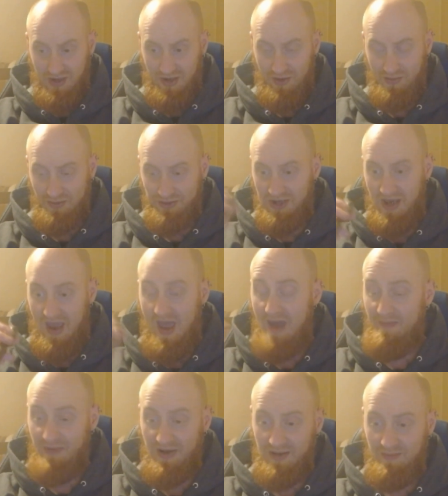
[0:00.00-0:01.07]
I don't see
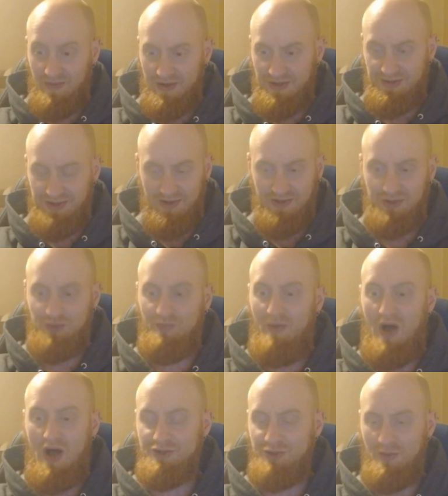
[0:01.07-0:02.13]
happening, but it's at least
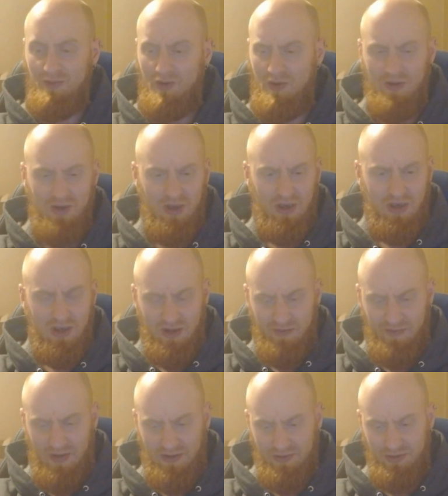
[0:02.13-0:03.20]
possible. If
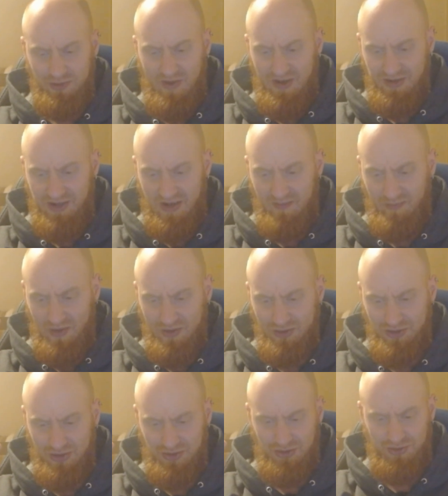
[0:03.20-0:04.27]
I lose my temper and
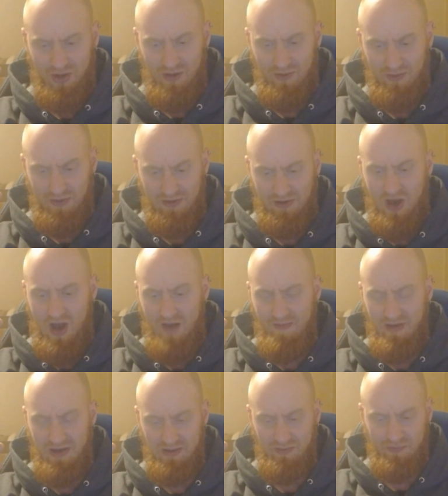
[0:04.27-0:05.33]
just start
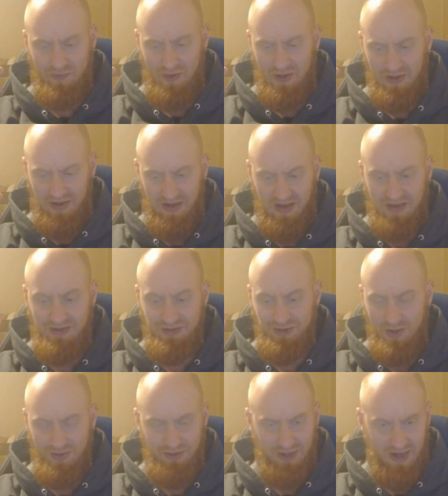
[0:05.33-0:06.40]
lobbing frickin'
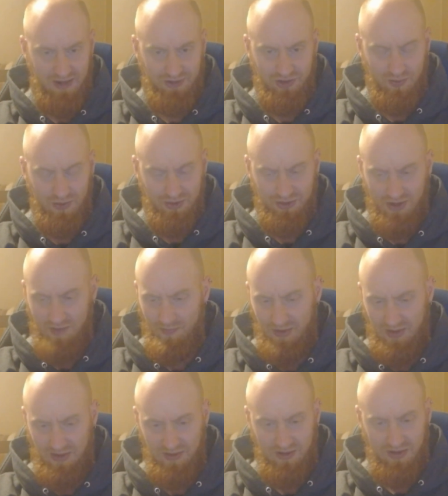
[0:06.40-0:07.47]
insults at you or
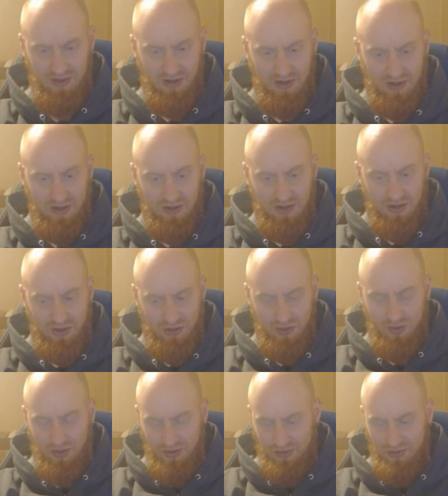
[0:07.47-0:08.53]
something, you
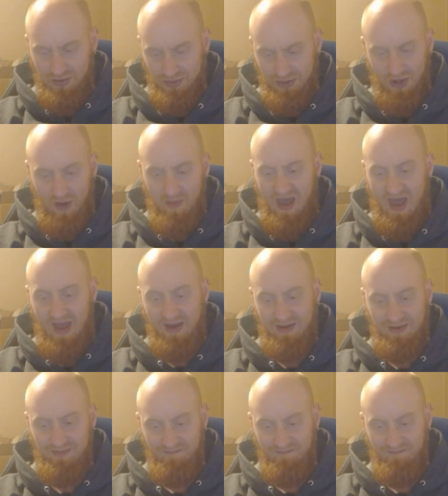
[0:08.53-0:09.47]
can do so back.